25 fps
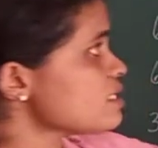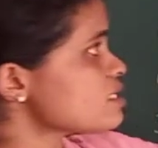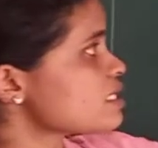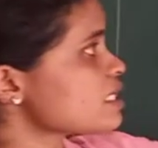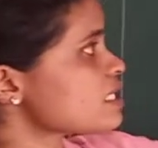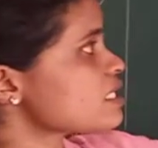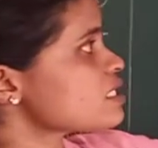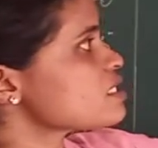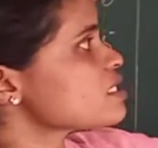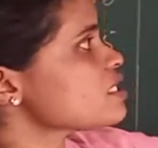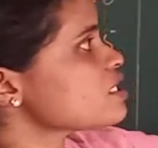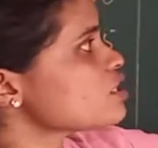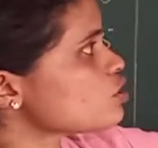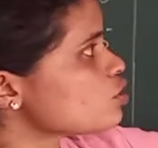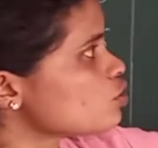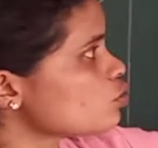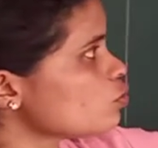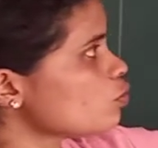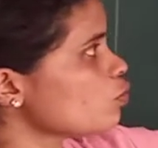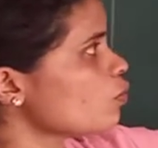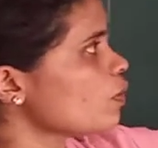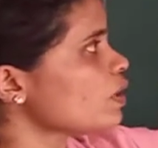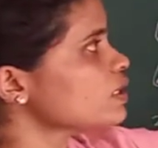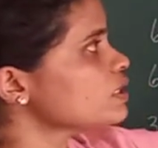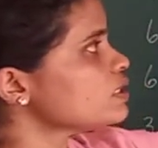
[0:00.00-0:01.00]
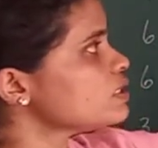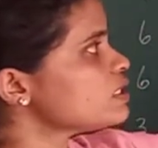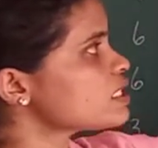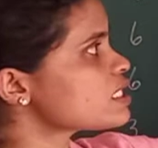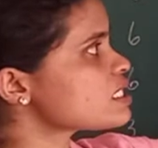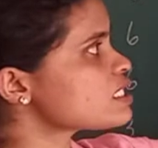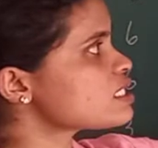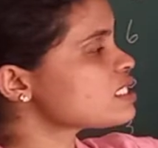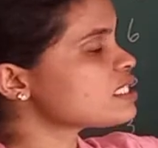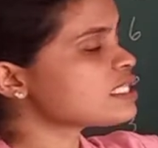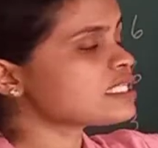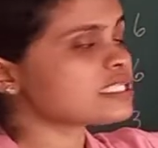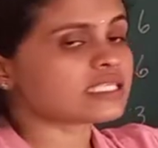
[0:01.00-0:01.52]
6 into
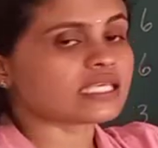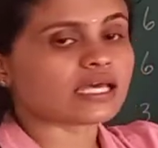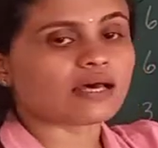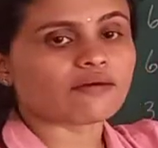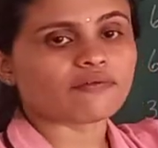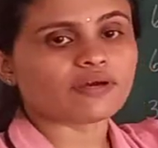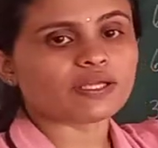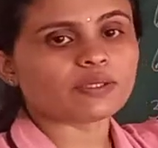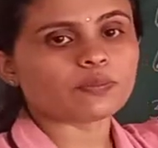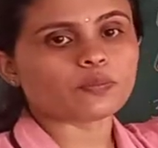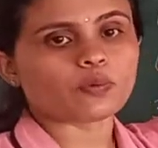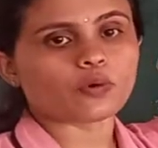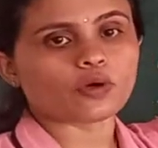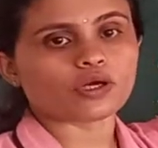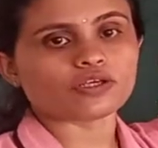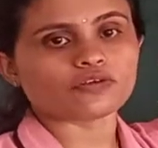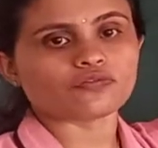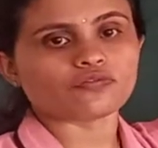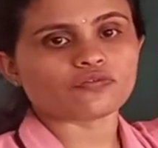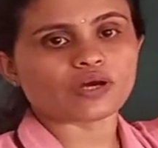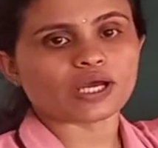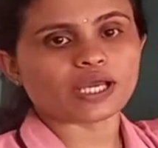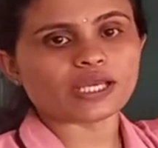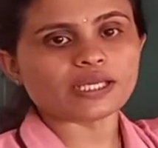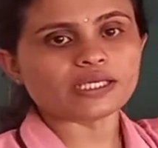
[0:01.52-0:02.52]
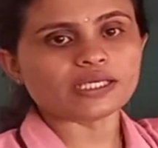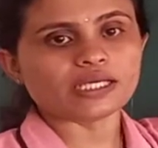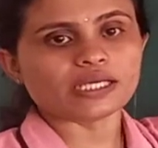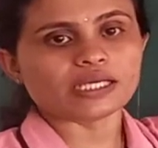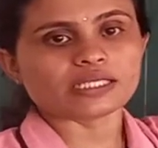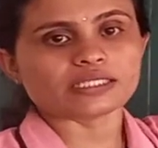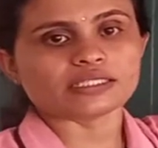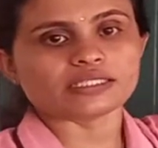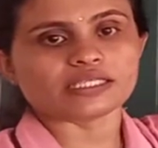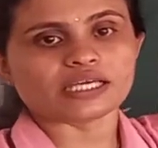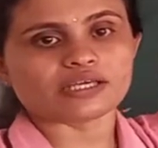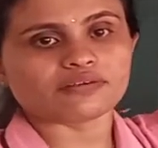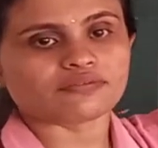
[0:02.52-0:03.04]

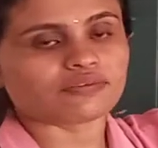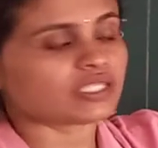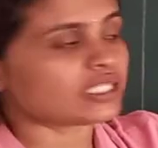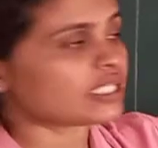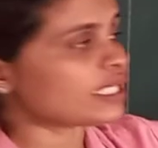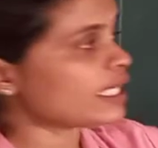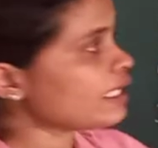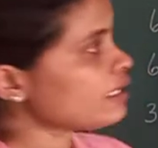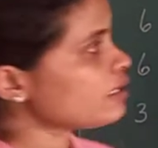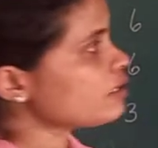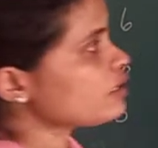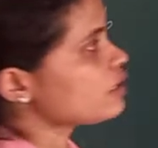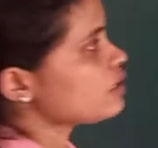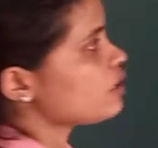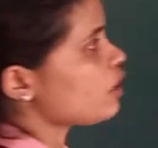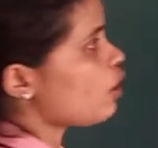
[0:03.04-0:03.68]
167.5, there we get